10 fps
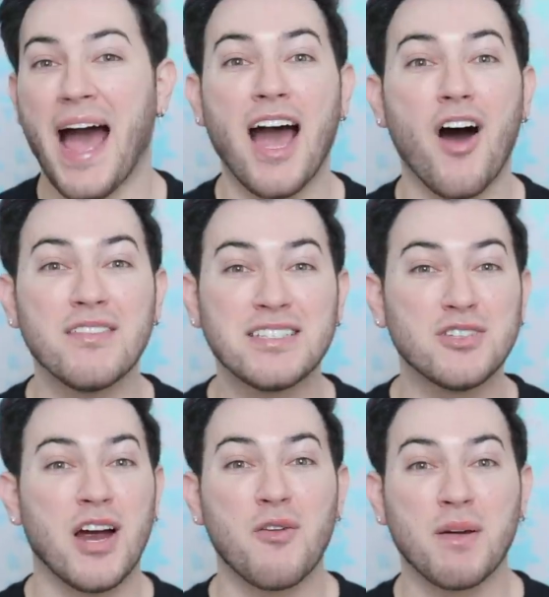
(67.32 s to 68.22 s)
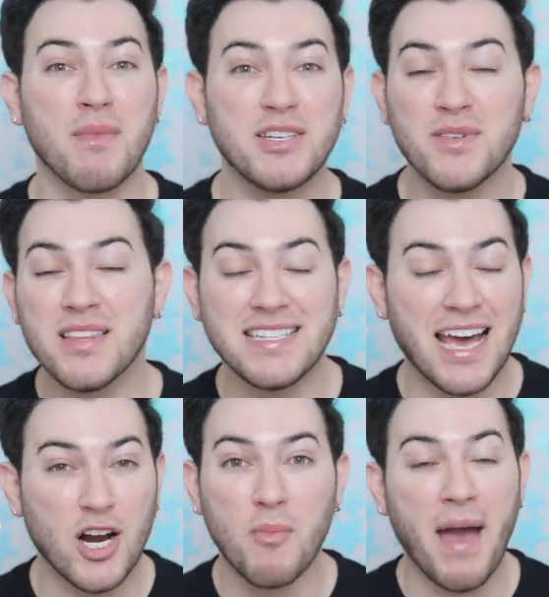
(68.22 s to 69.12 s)
I obviously do not recommend doing this
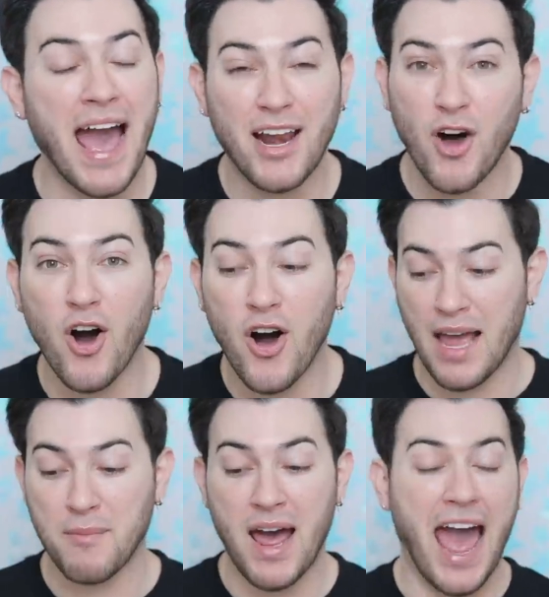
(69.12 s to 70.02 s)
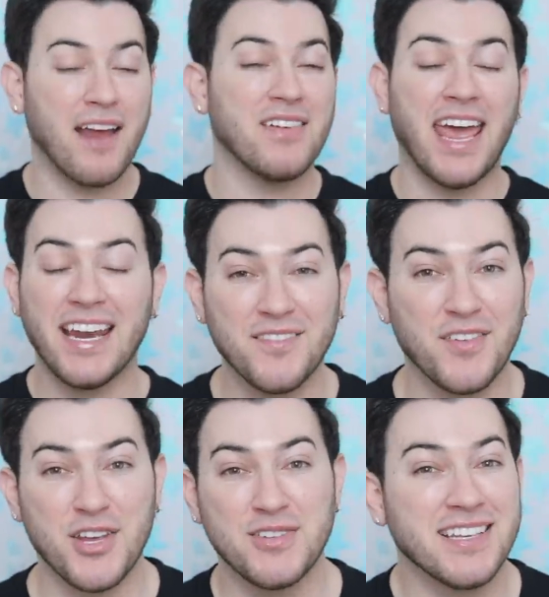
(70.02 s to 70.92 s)
at home at all. I'm not advocating
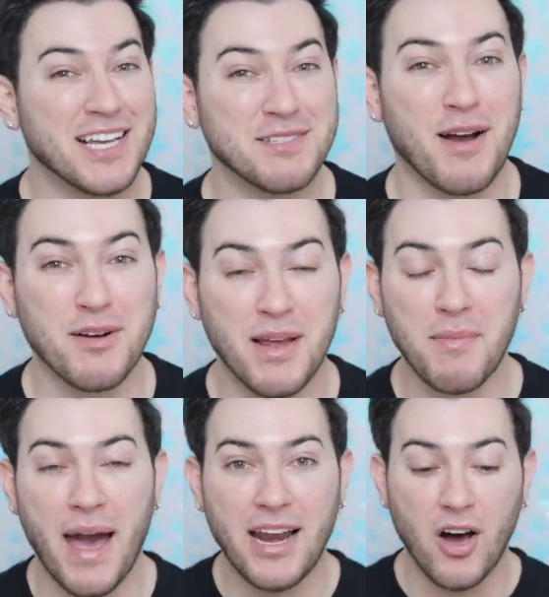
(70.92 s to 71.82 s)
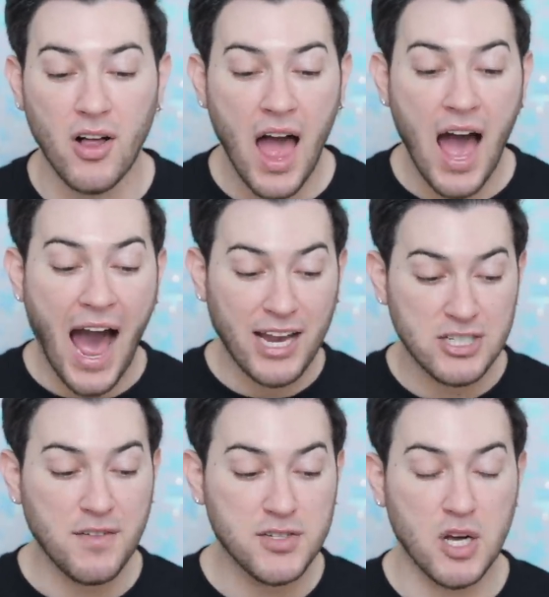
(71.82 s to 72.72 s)
for using expired makeup at all. I
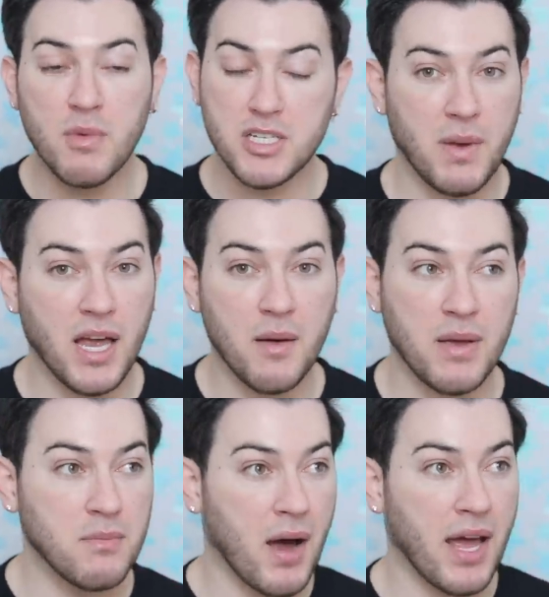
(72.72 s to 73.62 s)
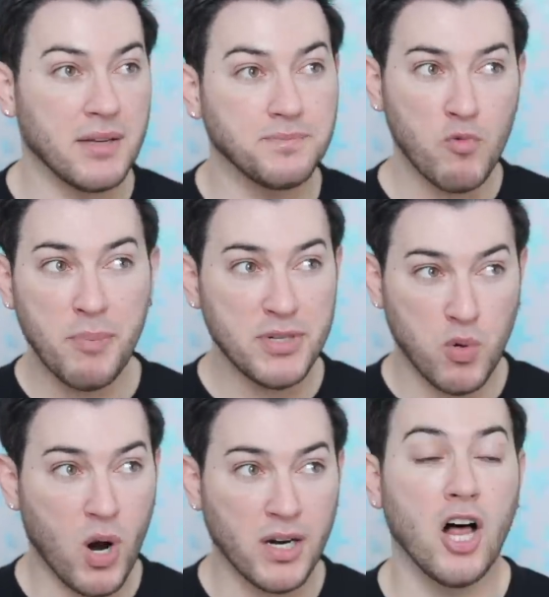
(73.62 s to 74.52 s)
just have so much makeup in my
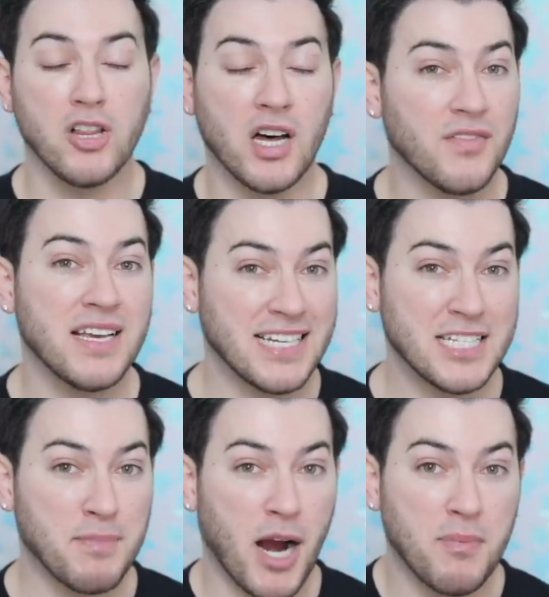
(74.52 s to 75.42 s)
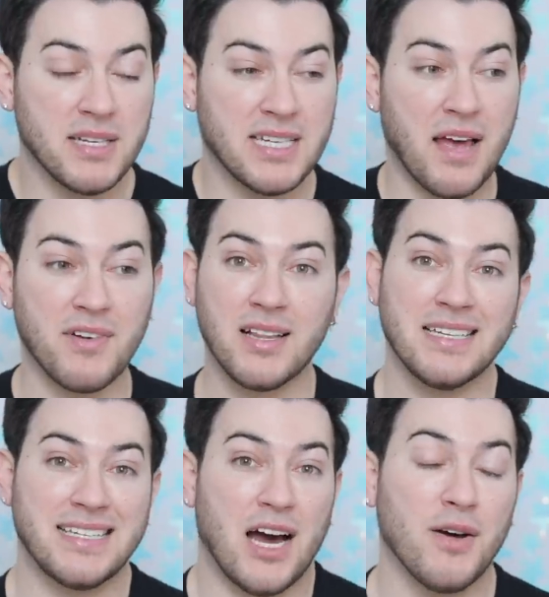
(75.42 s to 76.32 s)
repertoire. A lot of it is expired because I haven't
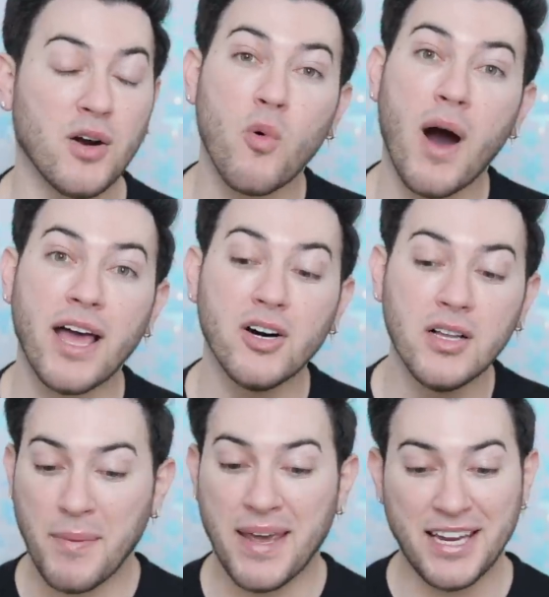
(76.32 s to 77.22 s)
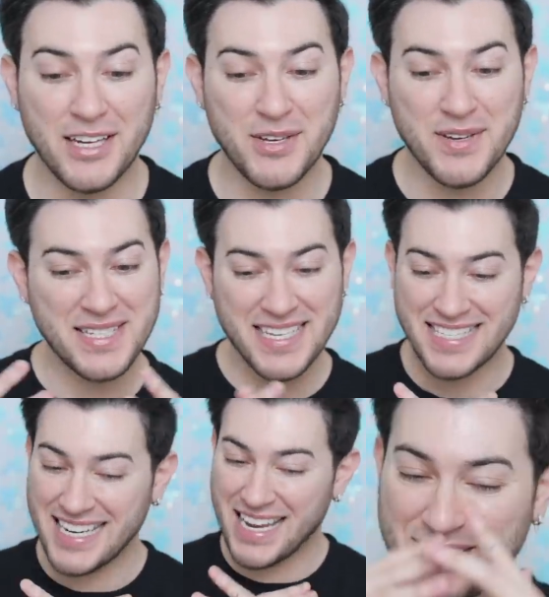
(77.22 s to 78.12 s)
cleaned it out in a while. I'm getting a new
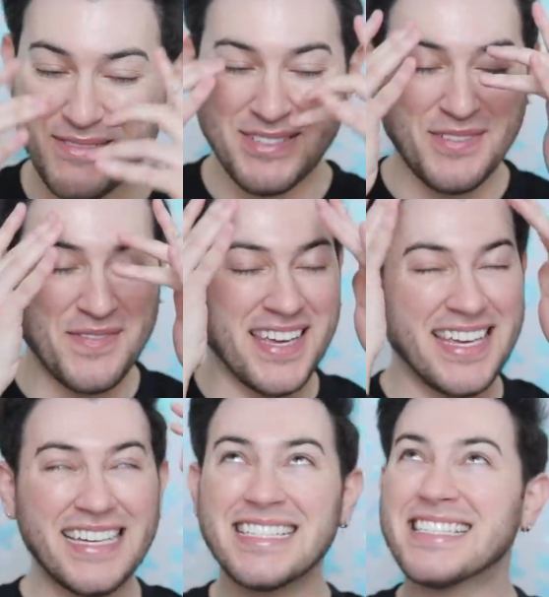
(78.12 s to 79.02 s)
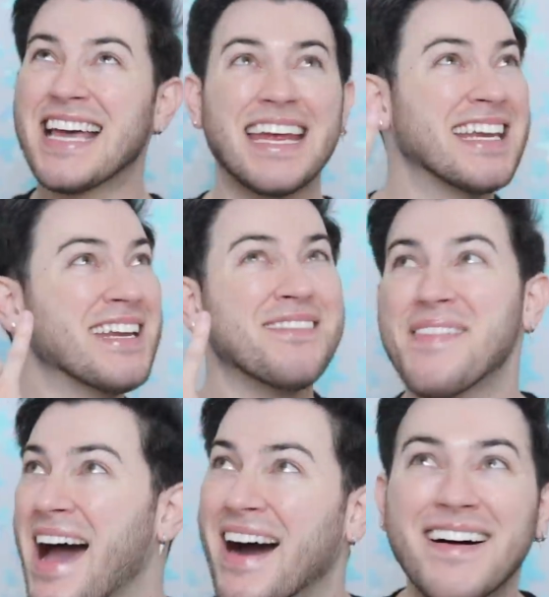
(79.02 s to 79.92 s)
assistant, which I'm so fucking excited
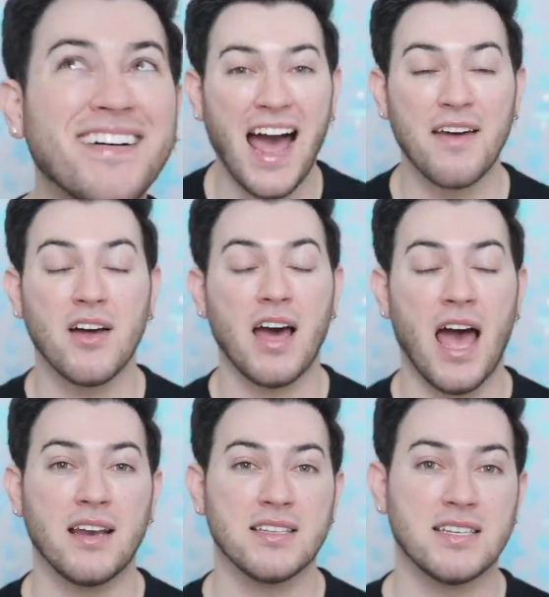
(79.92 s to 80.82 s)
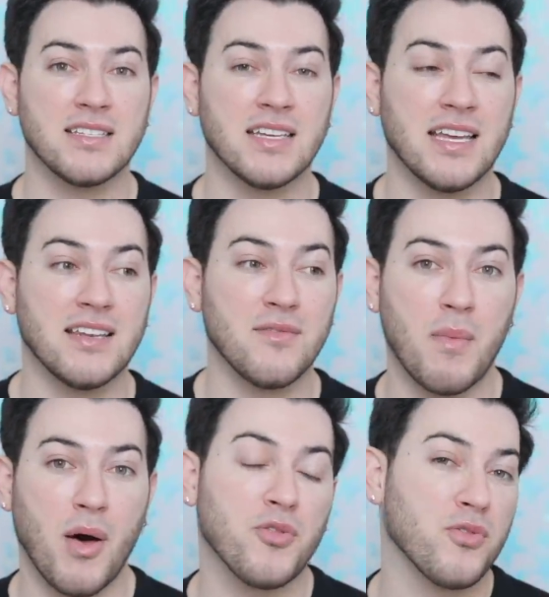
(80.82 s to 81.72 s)
about. I've not had an assistant in
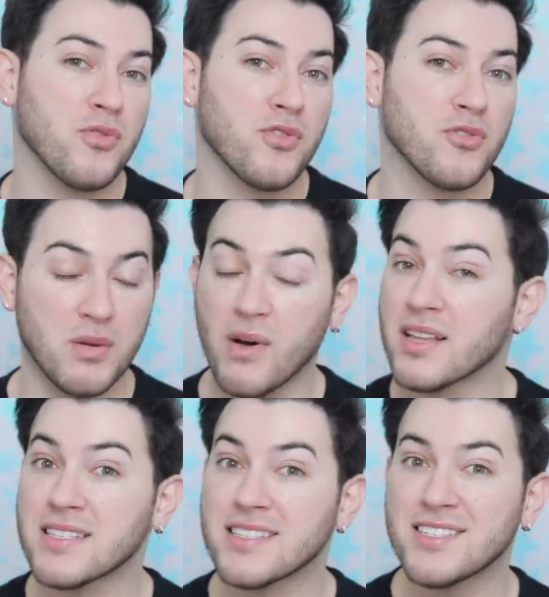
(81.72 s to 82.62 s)
about three months.